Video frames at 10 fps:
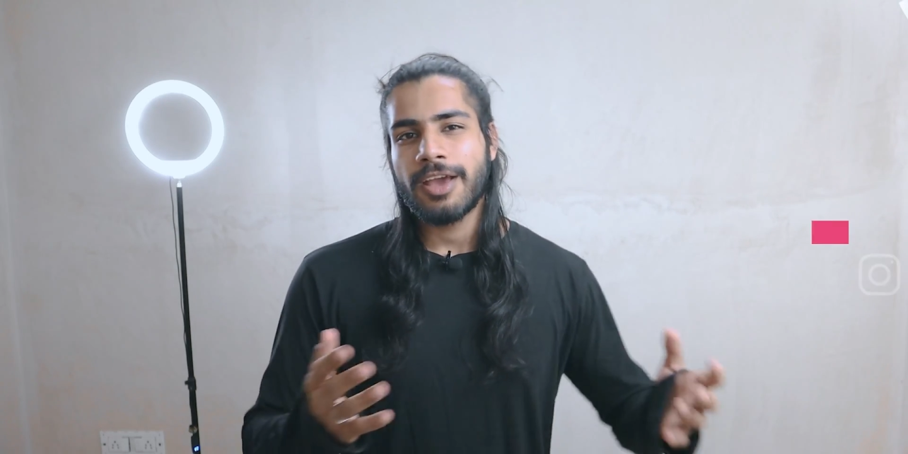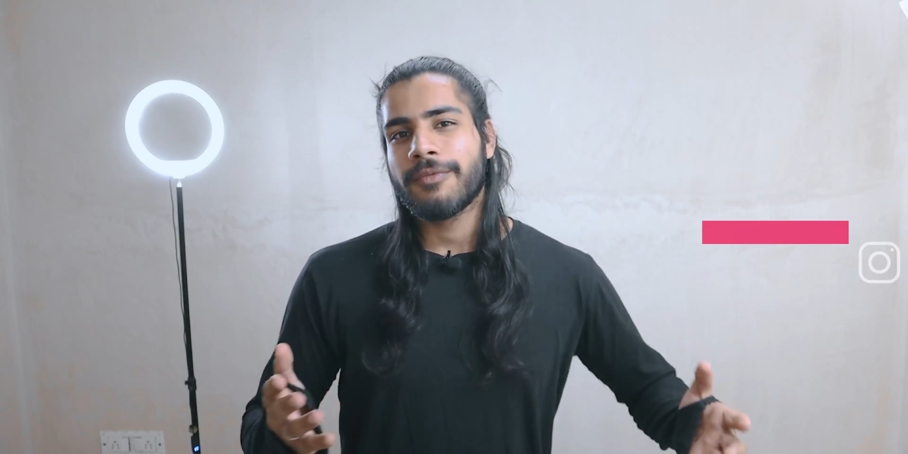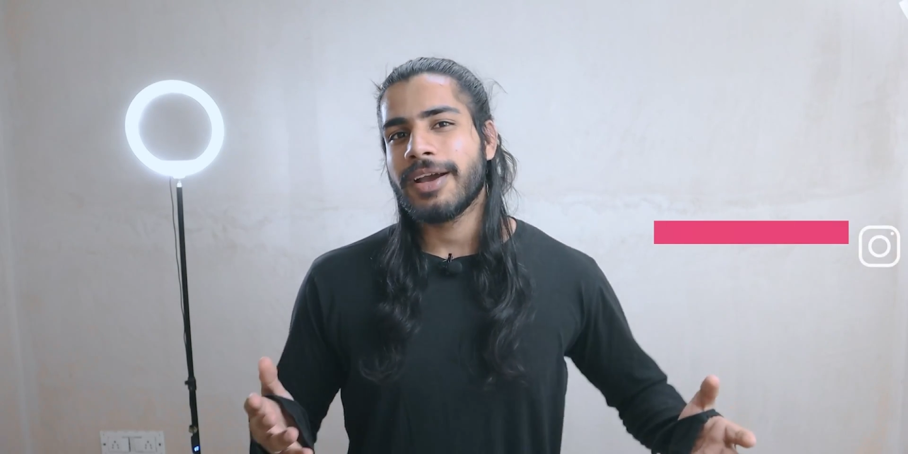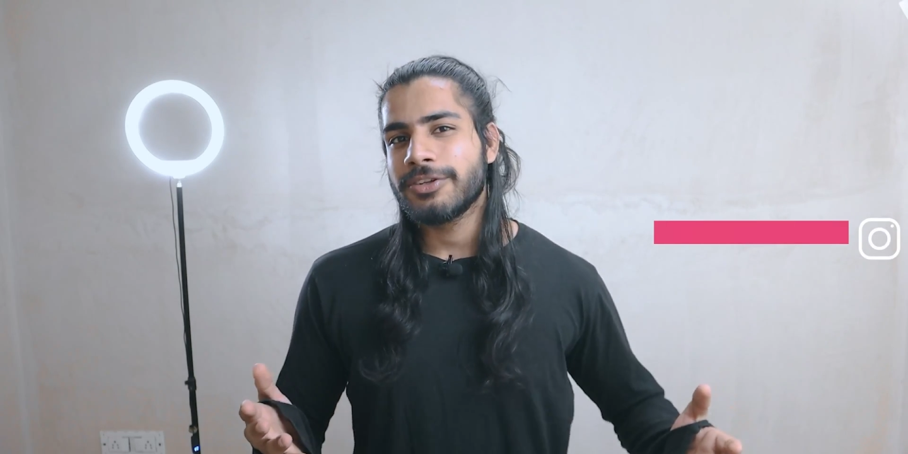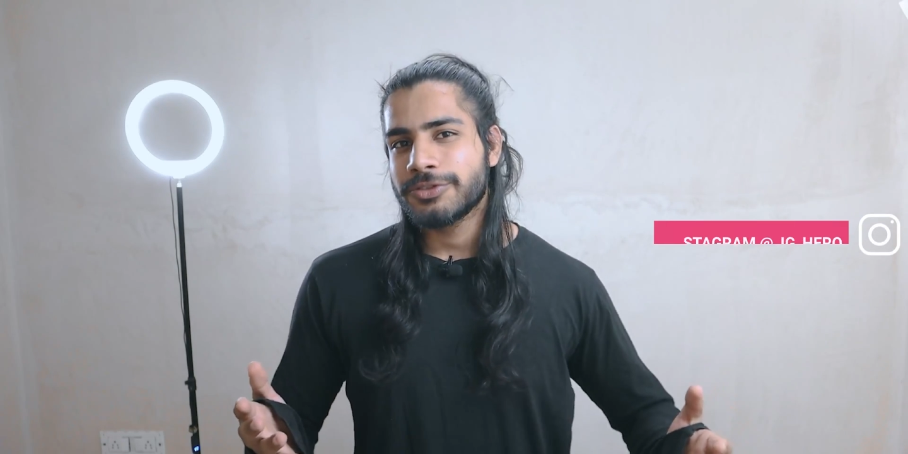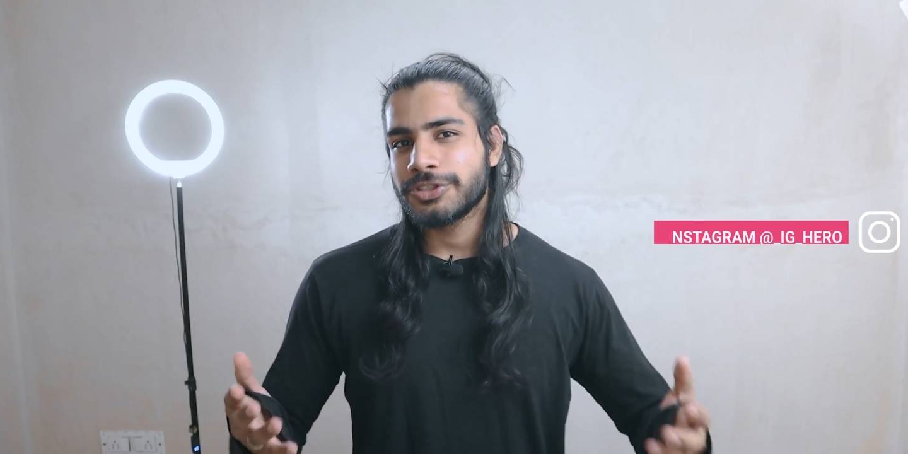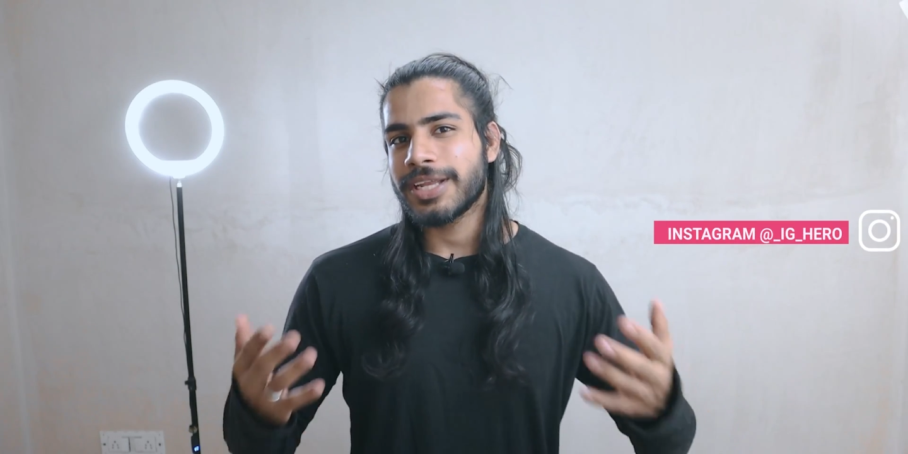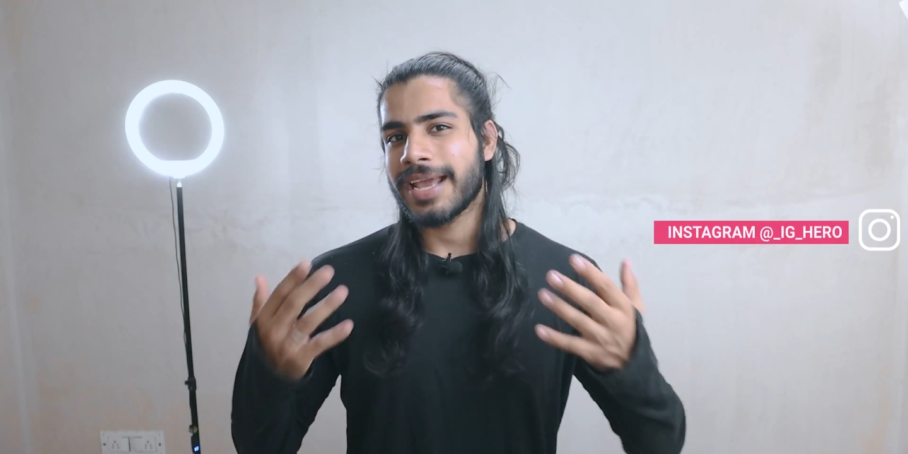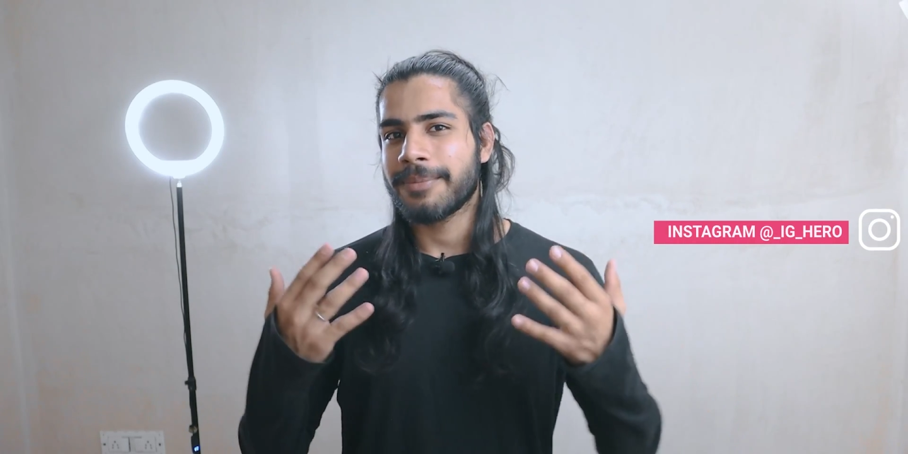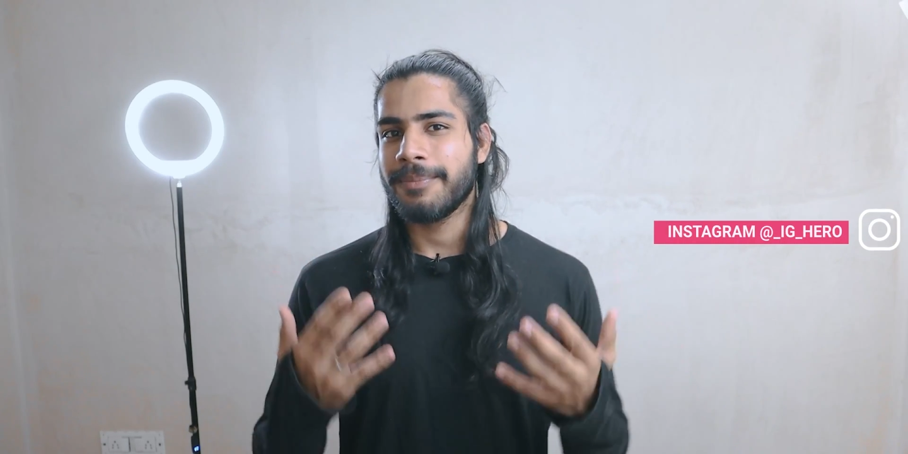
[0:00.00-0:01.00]
why don't you
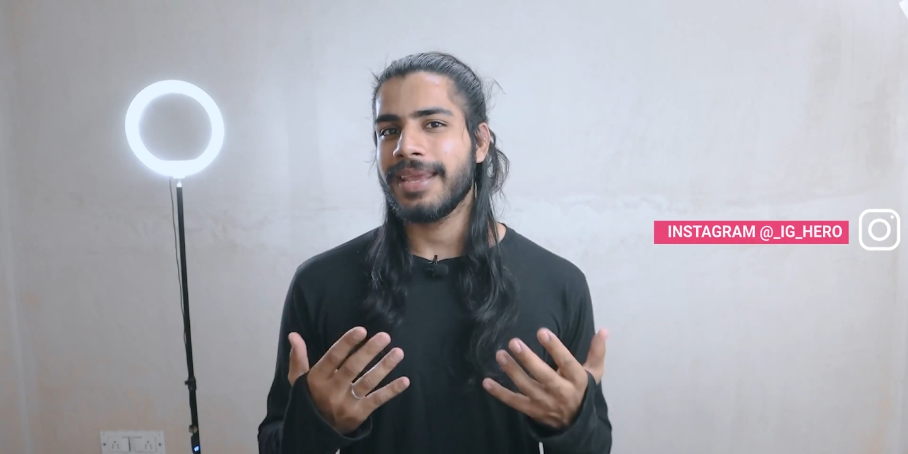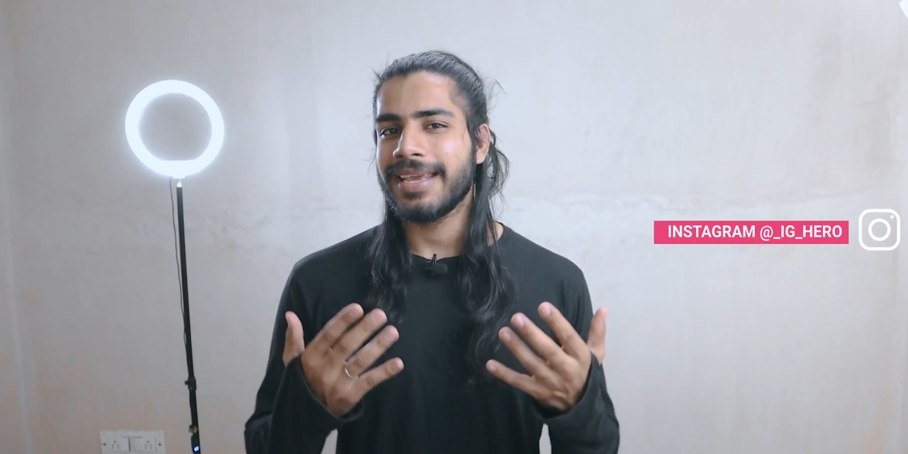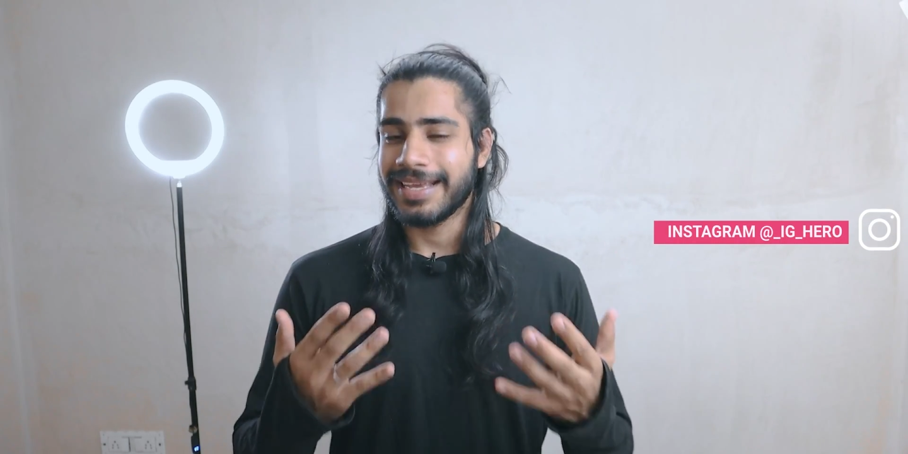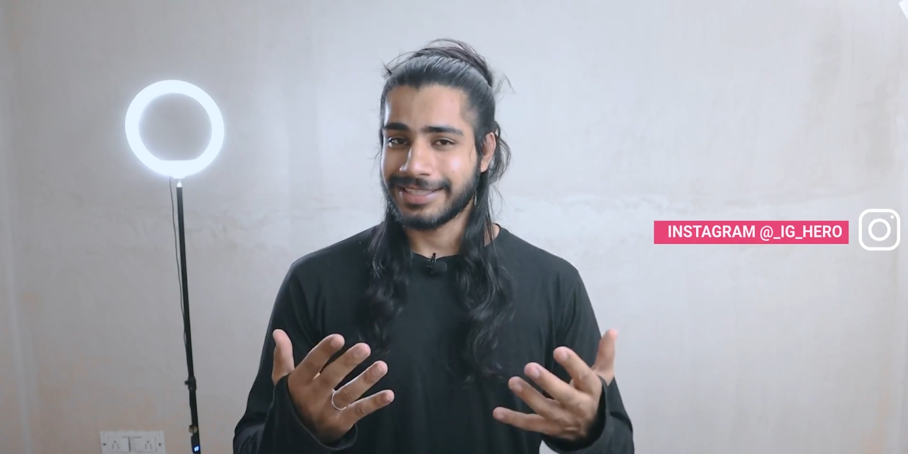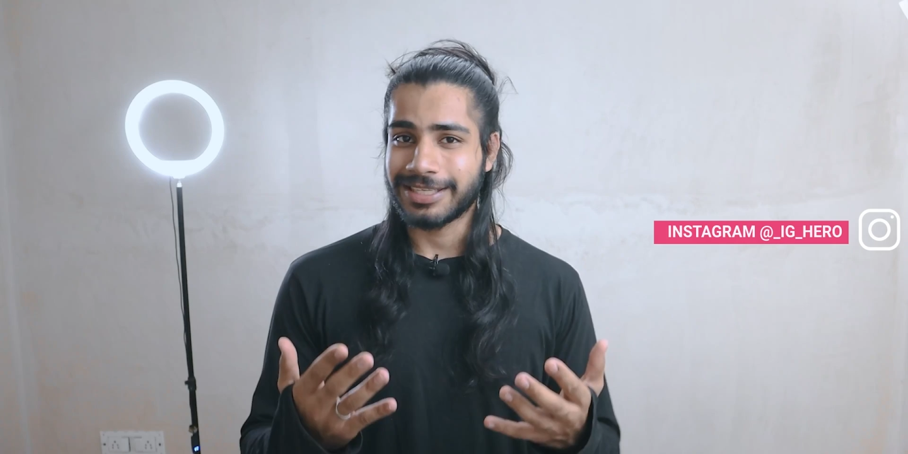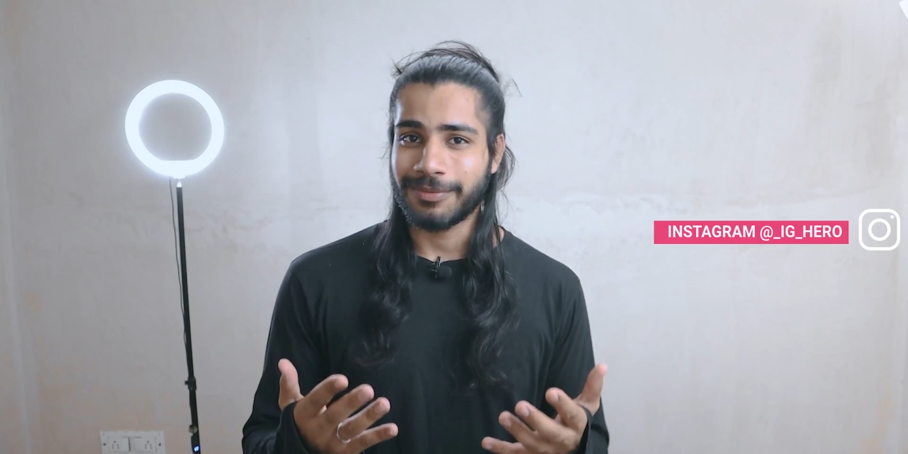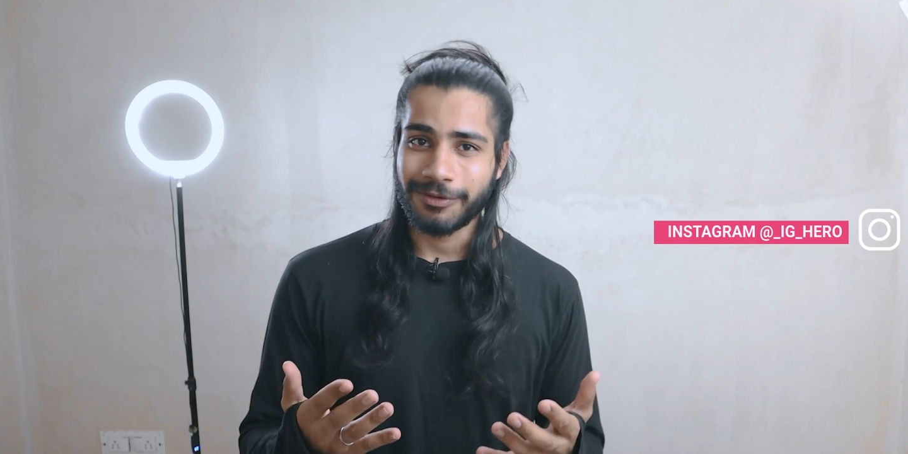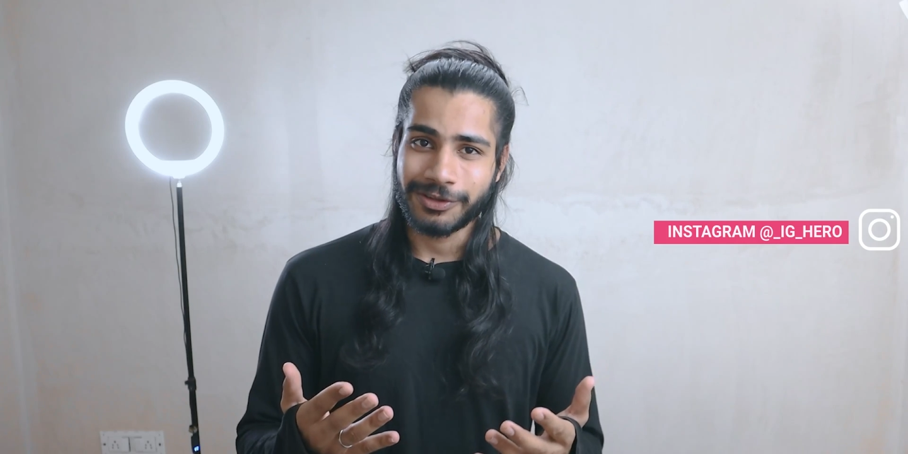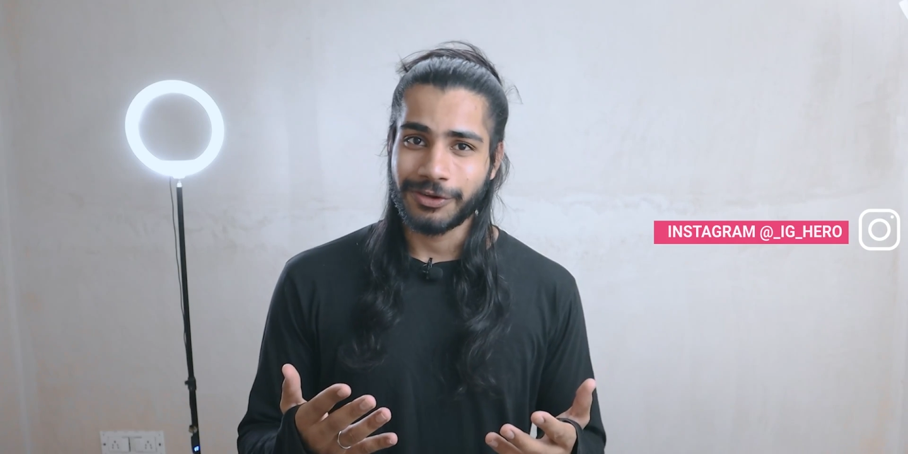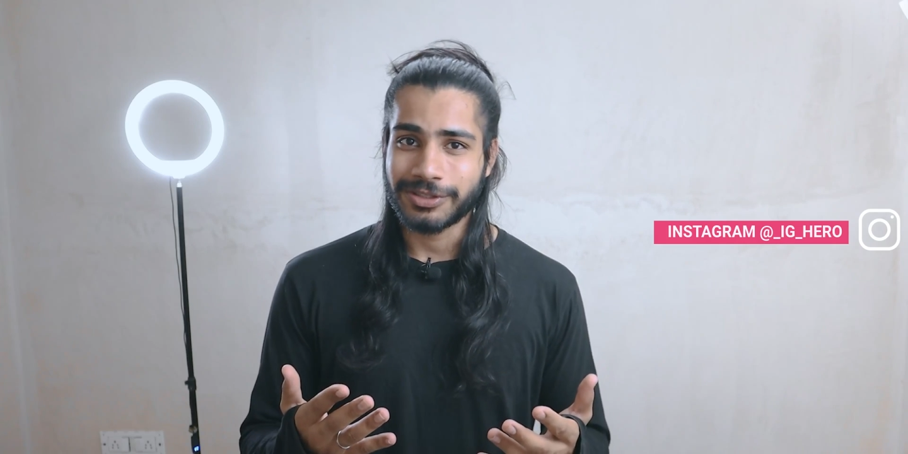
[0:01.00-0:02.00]
tag me in some
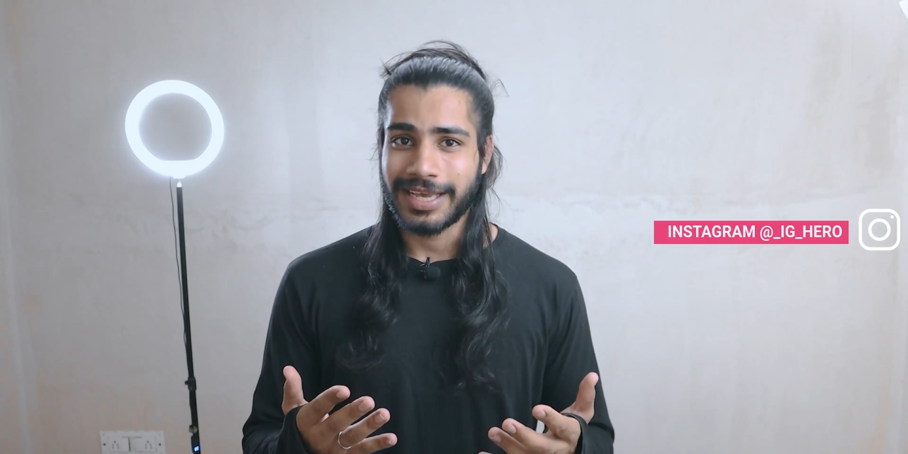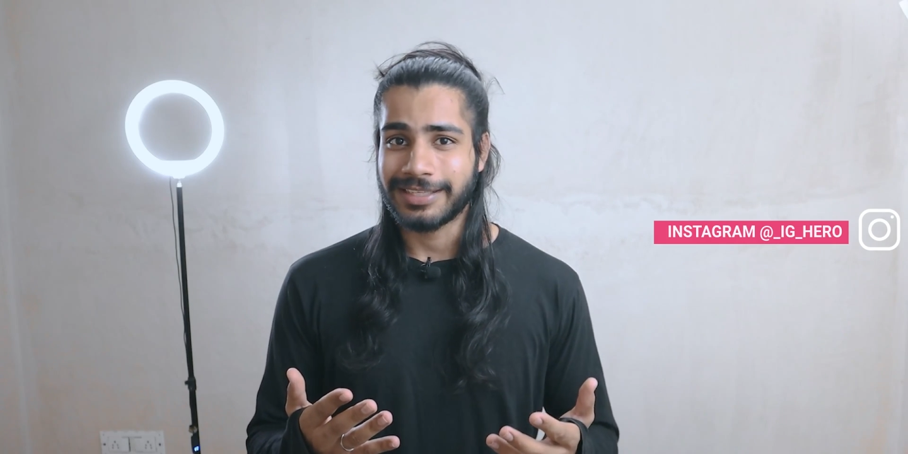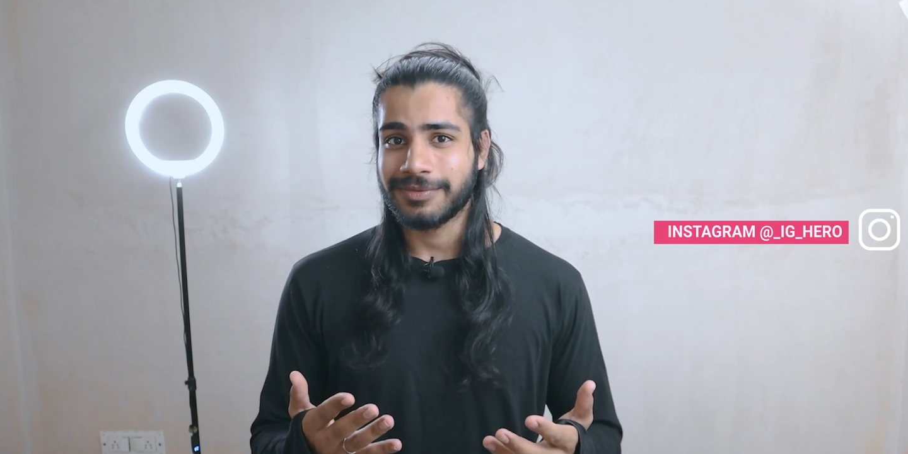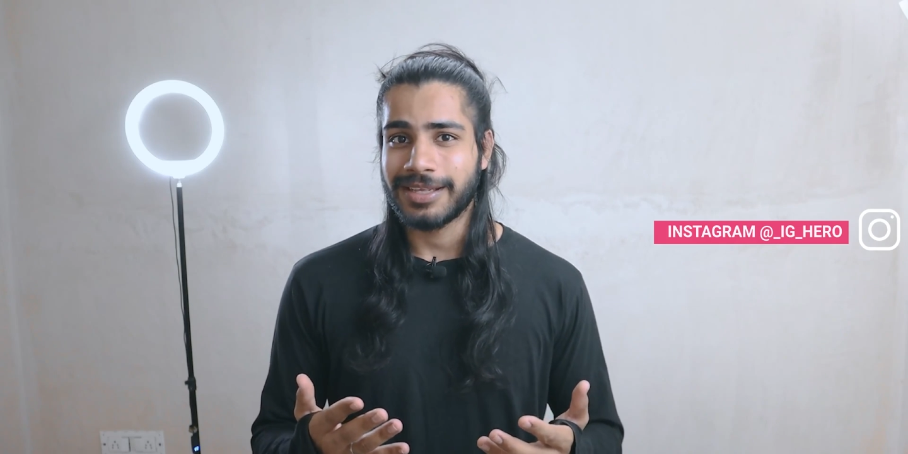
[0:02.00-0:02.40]
of those as